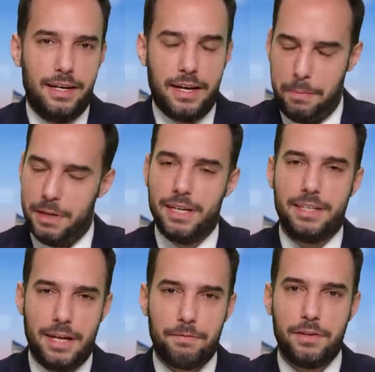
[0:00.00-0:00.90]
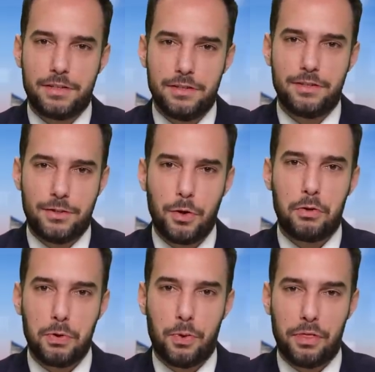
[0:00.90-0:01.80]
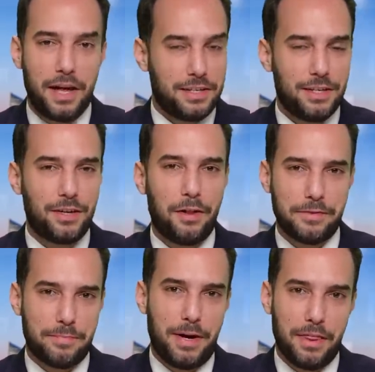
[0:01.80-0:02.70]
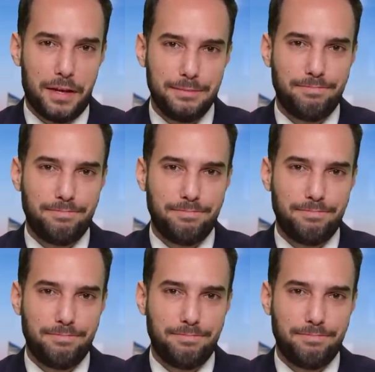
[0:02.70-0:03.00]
Yep, Netflix is totally worth that $10 a month.